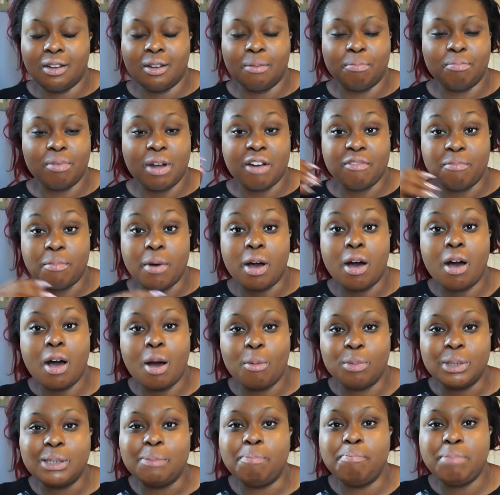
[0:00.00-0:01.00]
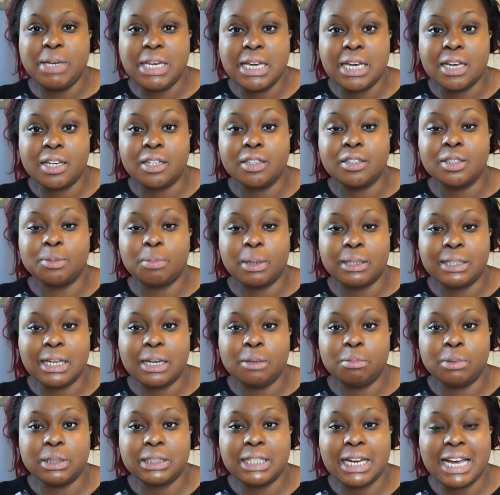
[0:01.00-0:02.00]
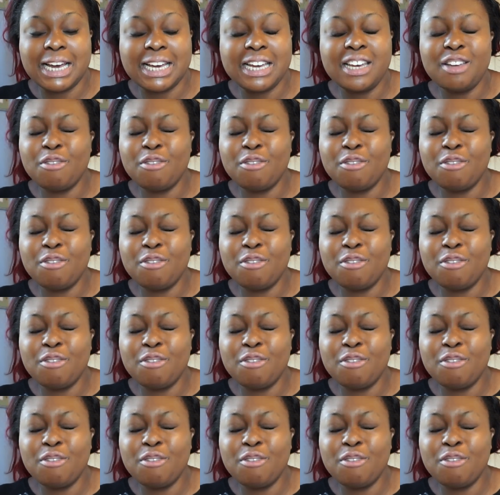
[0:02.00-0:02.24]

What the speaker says: Bruv, my heart was beating because my dad was like,